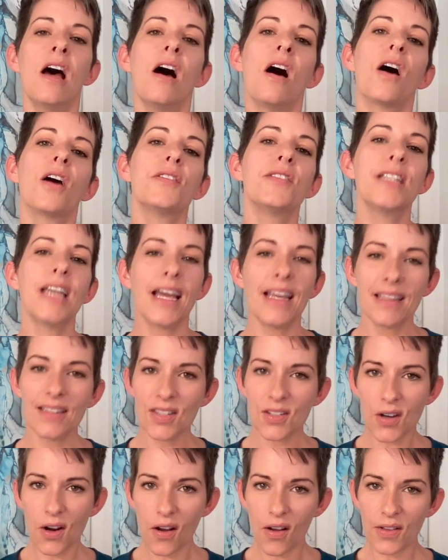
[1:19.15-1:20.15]
Our diets
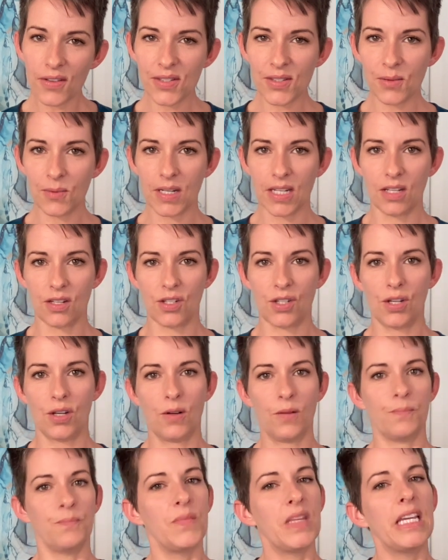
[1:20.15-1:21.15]
are also an issue.
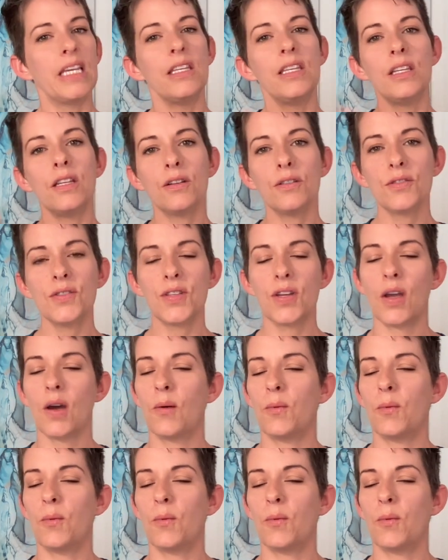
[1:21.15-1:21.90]
Years ago,